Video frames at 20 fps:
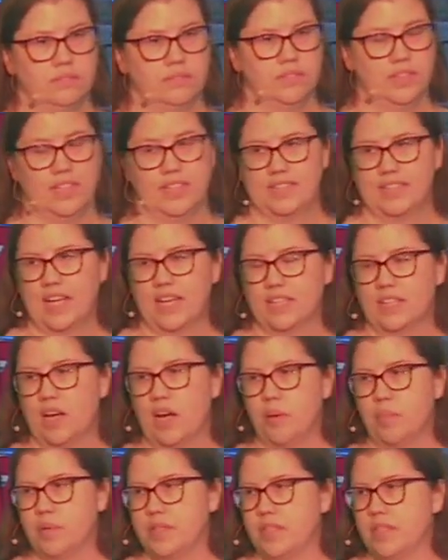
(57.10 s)
The exact
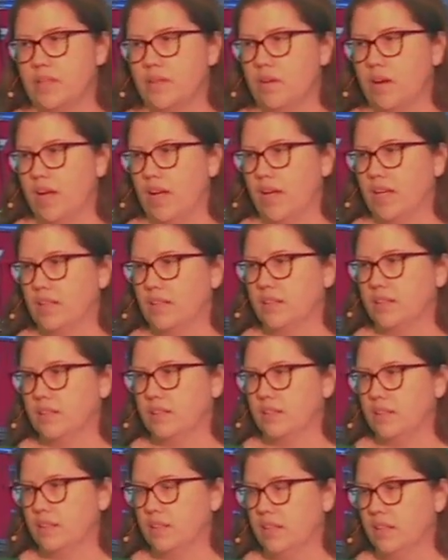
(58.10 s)
opposite, right?
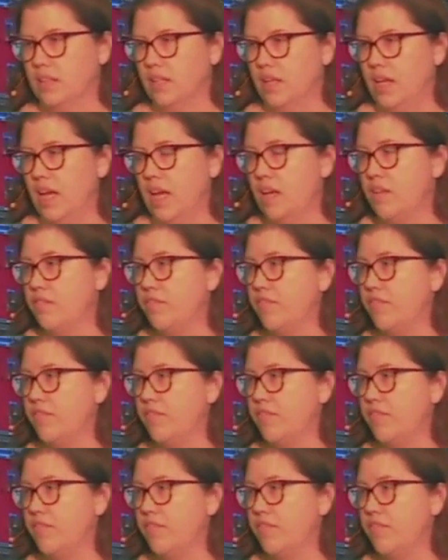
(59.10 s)
In